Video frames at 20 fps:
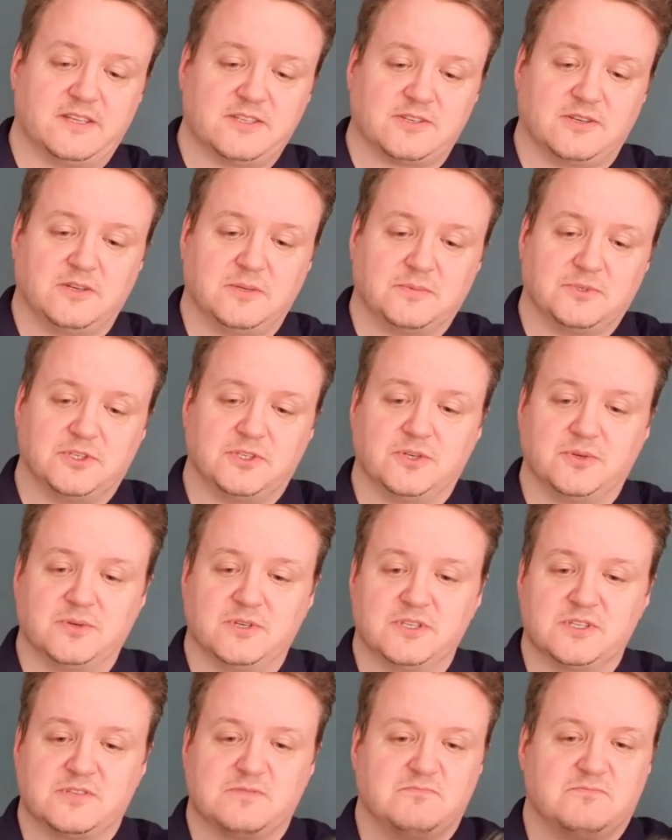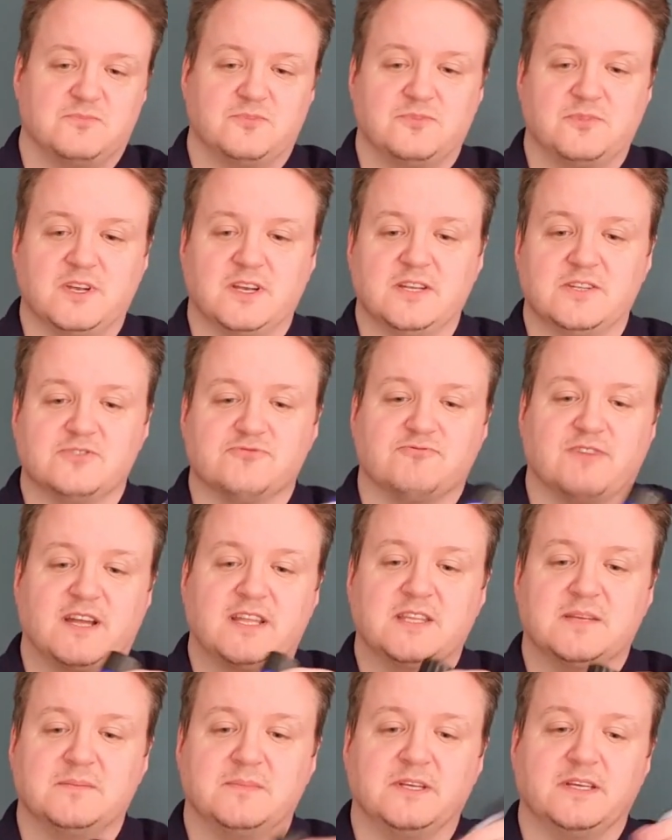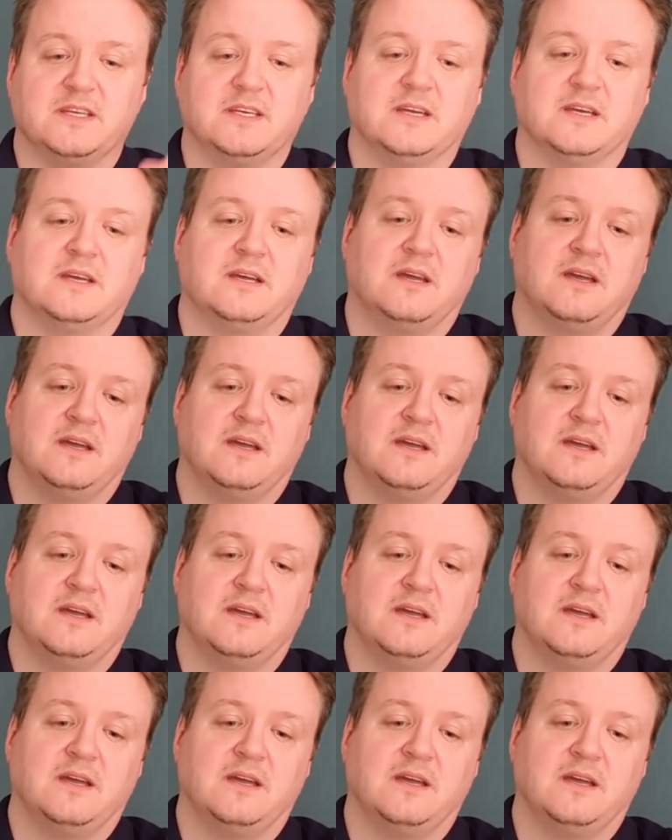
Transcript: So all I'm going to do is really randomly